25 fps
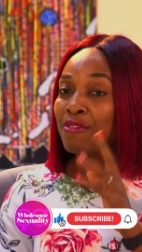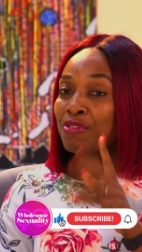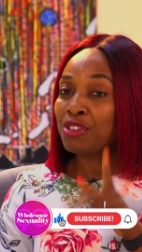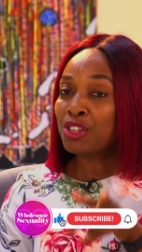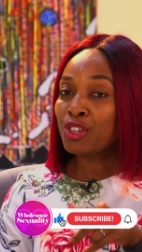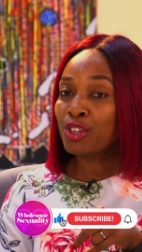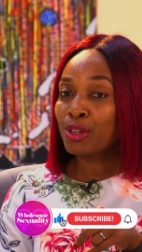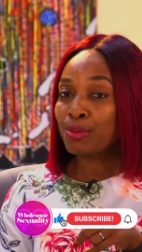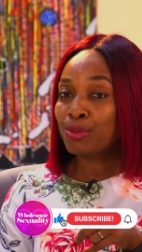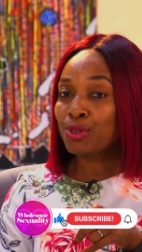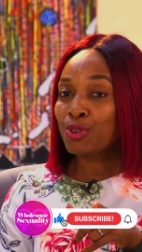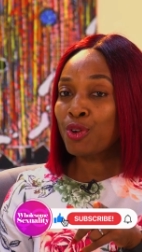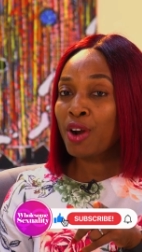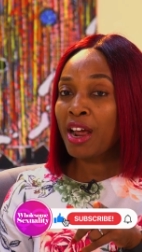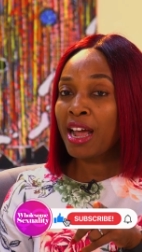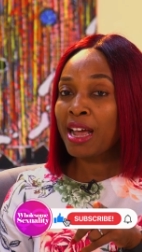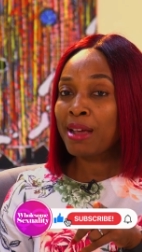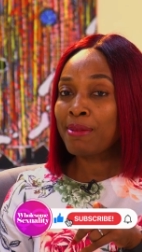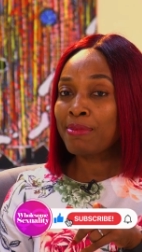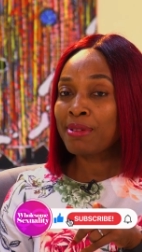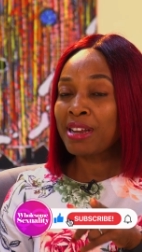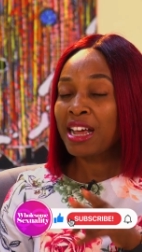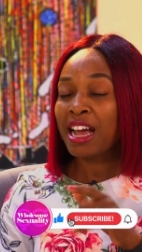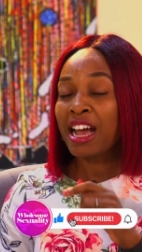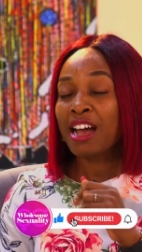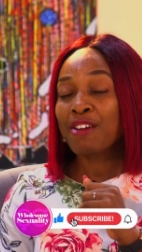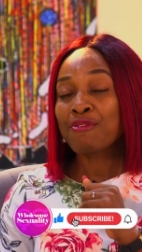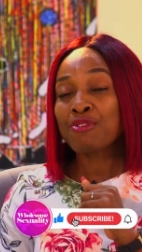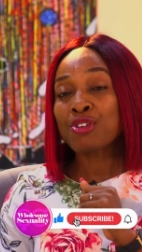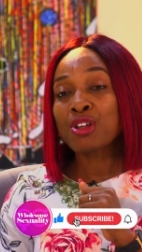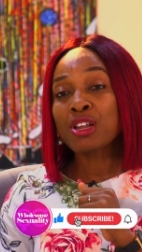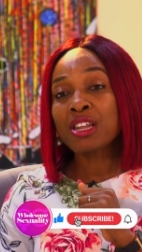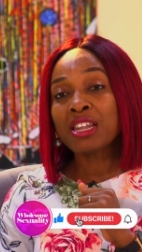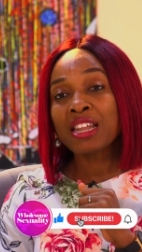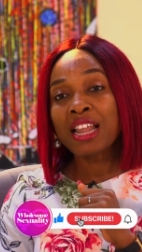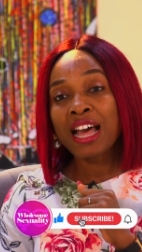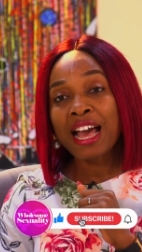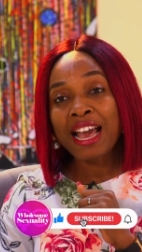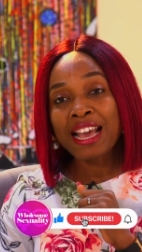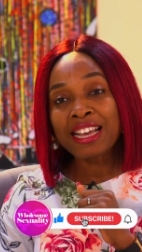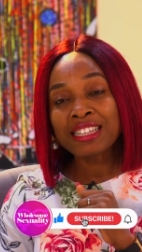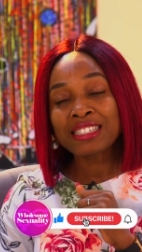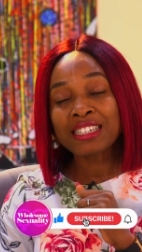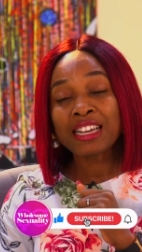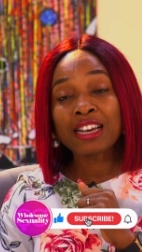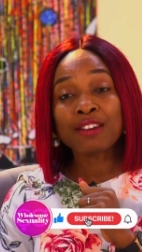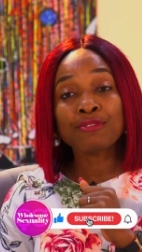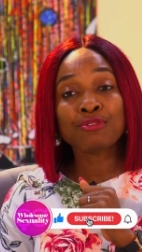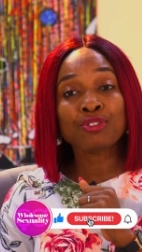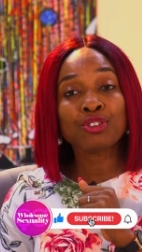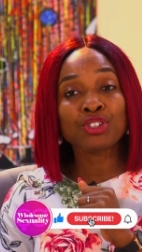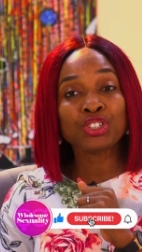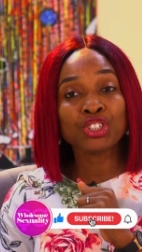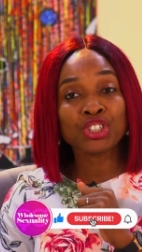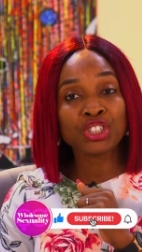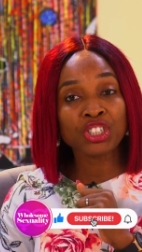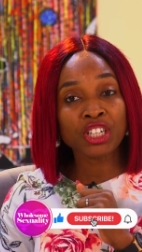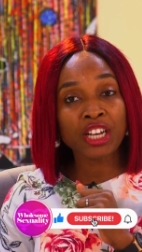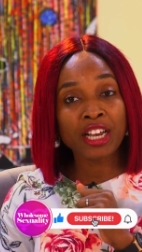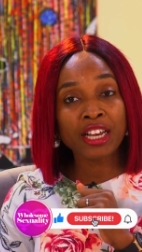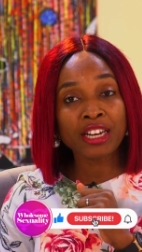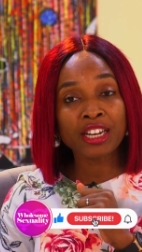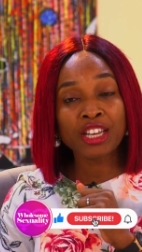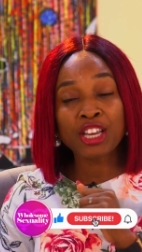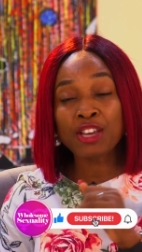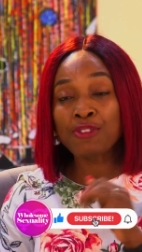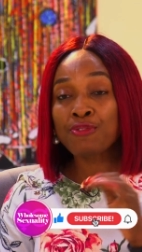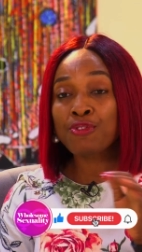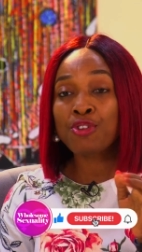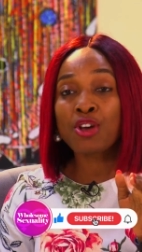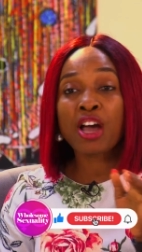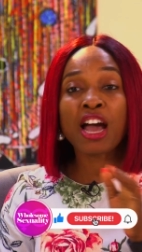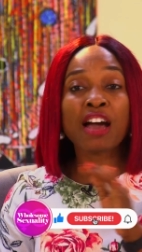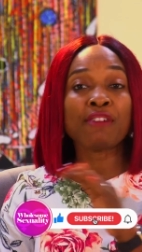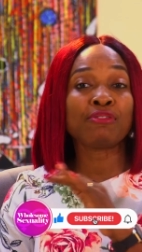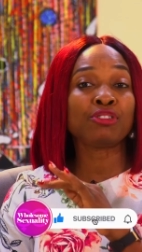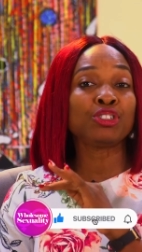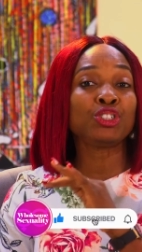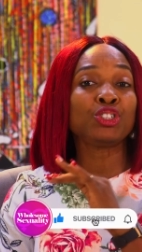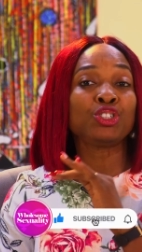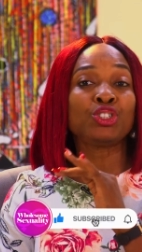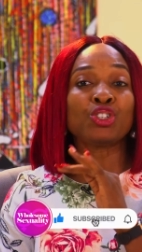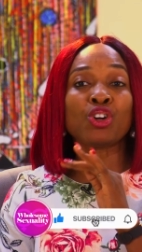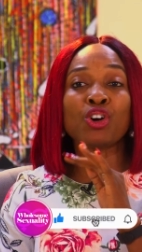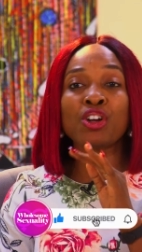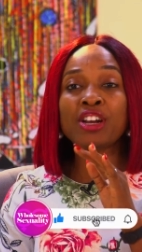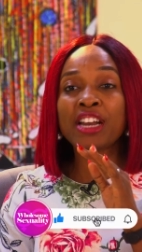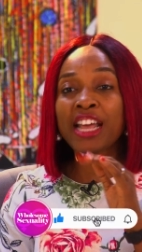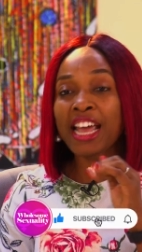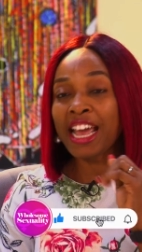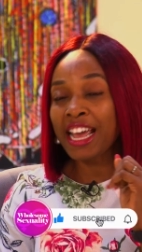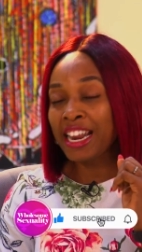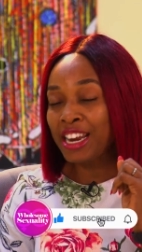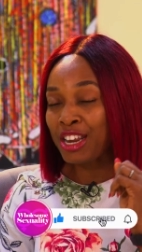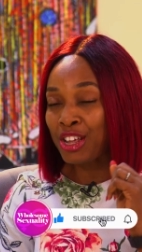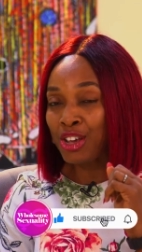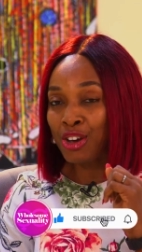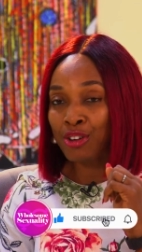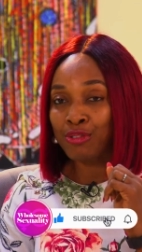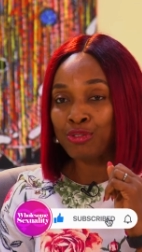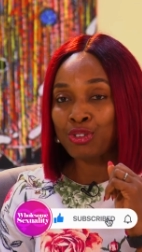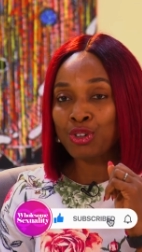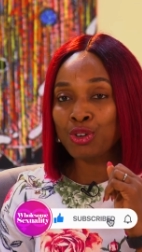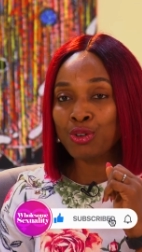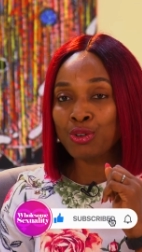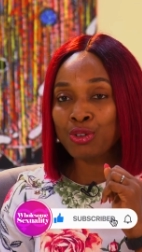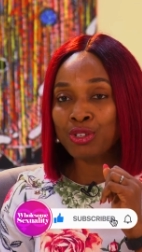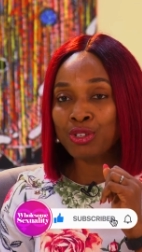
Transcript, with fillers: Have you subscribed? Have you liked? Have you shared? If you haven't done any of